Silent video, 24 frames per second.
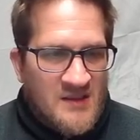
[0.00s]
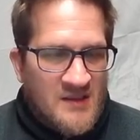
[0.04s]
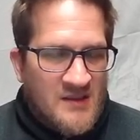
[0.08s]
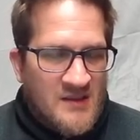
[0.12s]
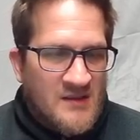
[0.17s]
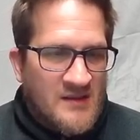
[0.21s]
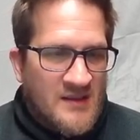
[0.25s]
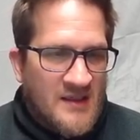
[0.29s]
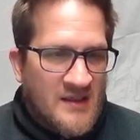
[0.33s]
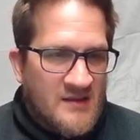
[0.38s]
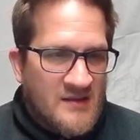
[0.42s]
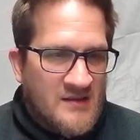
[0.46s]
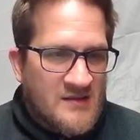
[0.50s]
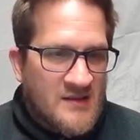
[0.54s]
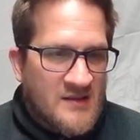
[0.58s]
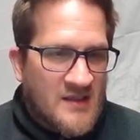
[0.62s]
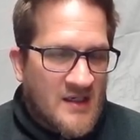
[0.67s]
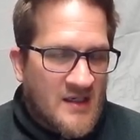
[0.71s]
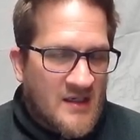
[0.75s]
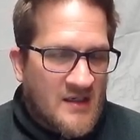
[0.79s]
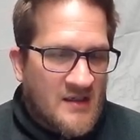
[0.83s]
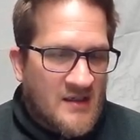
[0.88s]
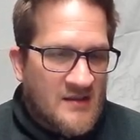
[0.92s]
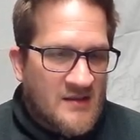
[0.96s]
and
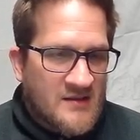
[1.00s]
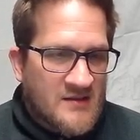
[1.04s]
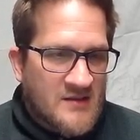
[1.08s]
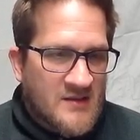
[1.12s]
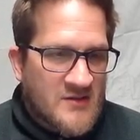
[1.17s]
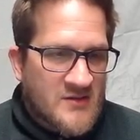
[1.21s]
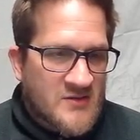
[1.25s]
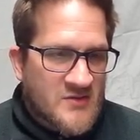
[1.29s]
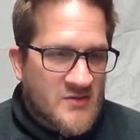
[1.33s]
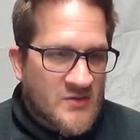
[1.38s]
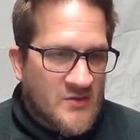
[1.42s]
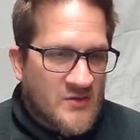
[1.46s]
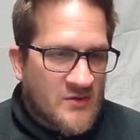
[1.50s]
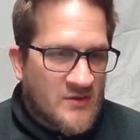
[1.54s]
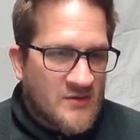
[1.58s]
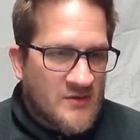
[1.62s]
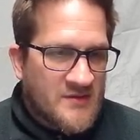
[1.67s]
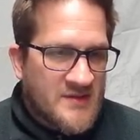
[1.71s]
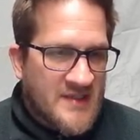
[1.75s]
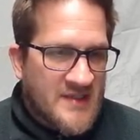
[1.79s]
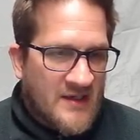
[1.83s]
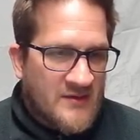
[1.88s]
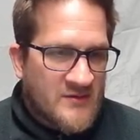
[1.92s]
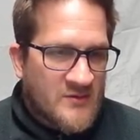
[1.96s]
uh,
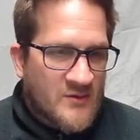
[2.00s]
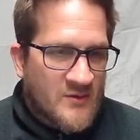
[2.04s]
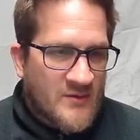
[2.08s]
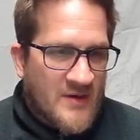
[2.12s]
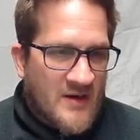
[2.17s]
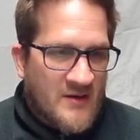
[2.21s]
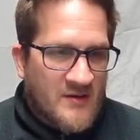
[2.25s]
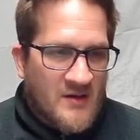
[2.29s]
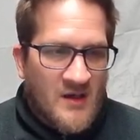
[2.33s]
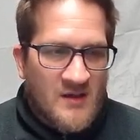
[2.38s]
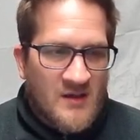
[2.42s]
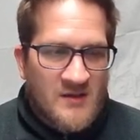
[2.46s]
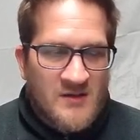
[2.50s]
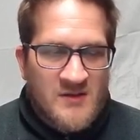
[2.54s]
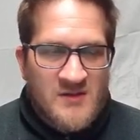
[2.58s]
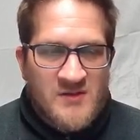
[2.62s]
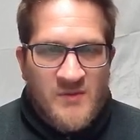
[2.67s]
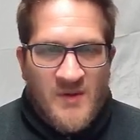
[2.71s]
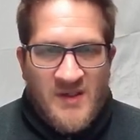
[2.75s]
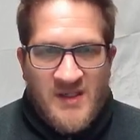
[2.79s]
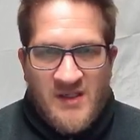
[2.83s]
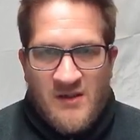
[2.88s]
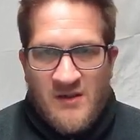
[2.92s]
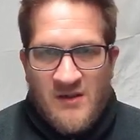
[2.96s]
controlled down to around
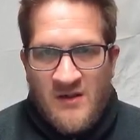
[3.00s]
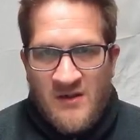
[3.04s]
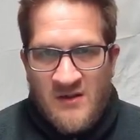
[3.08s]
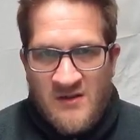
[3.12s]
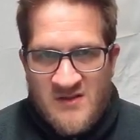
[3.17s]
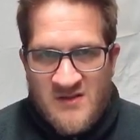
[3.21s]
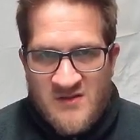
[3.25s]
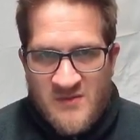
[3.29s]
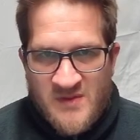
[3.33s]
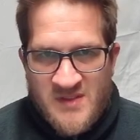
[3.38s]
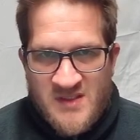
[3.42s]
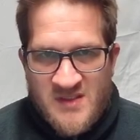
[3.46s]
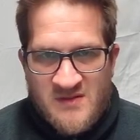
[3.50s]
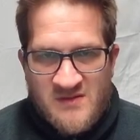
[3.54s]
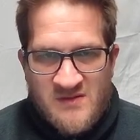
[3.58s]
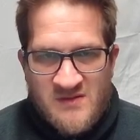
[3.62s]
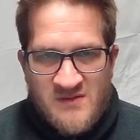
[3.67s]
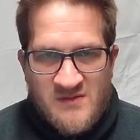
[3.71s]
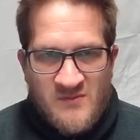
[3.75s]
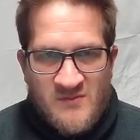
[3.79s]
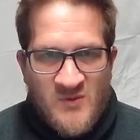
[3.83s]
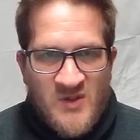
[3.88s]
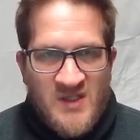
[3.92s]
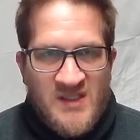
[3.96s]
120 hertz, which is
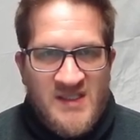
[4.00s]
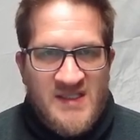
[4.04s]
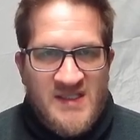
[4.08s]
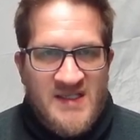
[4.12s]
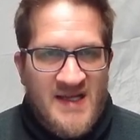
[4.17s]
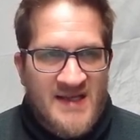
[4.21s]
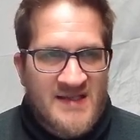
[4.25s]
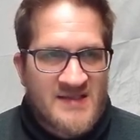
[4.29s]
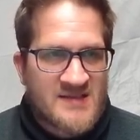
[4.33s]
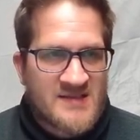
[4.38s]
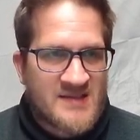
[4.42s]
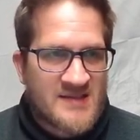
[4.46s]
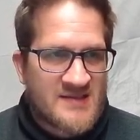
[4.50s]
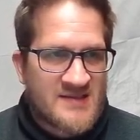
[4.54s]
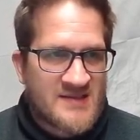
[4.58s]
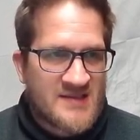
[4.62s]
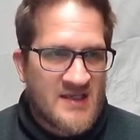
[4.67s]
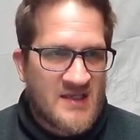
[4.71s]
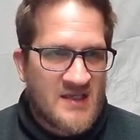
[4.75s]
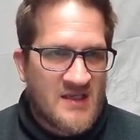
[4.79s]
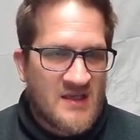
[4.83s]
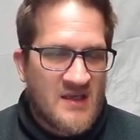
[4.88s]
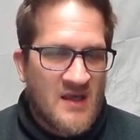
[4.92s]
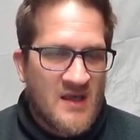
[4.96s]
really nice to
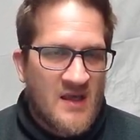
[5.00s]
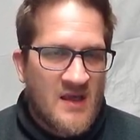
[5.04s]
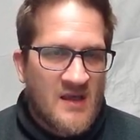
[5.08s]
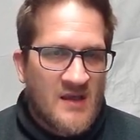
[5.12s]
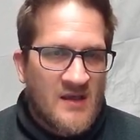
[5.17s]
see.